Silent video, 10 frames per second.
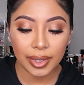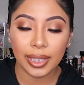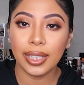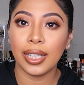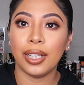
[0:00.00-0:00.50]

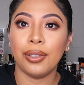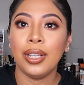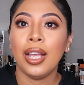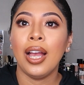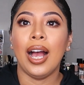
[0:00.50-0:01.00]
Now,
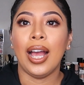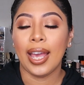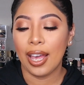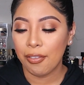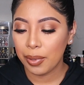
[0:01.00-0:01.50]
I
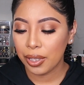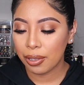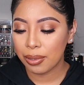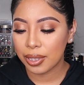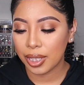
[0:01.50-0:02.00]
have been
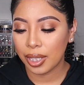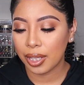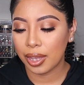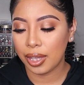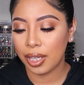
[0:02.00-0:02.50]

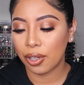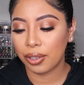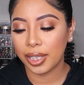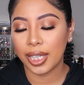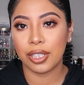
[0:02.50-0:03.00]
using the
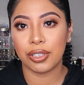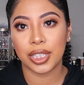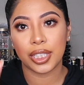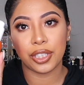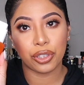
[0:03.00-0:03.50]

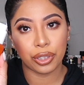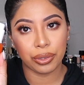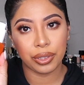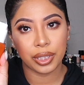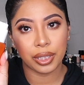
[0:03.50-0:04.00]
Hendriksen
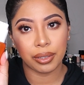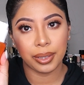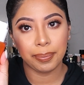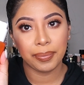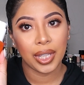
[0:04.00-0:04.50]
Truth
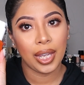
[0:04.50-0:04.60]
Serum,